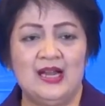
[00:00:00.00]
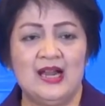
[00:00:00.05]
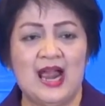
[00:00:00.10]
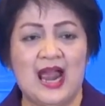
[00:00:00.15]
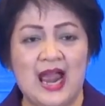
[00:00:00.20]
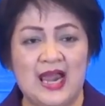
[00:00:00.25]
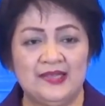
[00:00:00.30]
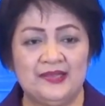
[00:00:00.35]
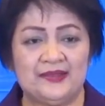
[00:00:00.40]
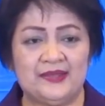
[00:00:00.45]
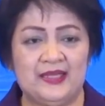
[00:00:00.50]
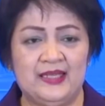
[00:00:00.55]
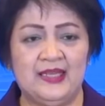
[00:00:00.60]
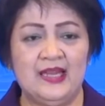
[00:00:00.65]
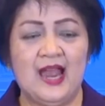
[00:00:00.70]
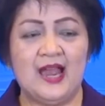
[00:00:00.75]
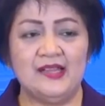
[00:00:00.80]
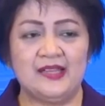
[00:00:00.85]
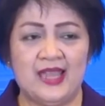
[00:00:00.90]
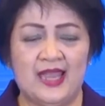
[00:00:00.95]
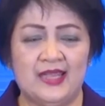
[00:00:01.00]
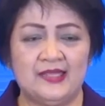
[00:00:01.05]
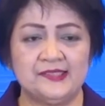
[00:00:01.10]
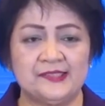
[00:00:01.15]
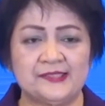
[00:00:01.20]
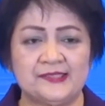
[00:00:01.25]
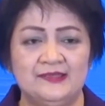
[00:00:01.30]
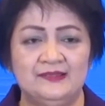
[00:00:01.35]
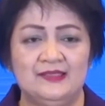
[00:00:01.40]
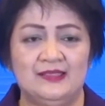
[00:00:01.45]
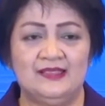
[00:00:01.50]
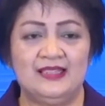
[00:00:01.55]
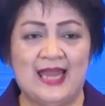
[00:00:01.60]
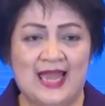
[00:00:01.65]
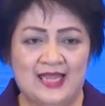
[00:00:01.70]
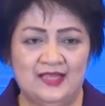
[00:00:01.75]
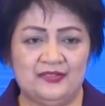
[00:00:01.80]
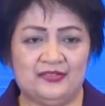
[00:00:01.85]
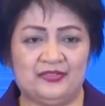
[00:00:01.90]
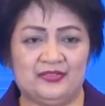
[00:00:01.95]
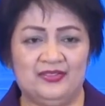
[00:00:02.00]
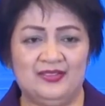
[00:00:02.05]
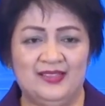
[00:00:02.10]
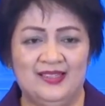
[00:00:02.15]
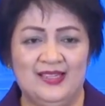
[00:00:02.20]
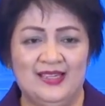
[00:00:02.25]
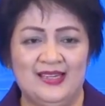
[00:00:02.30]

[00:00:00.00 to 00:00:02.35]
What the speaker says: Anti, against life.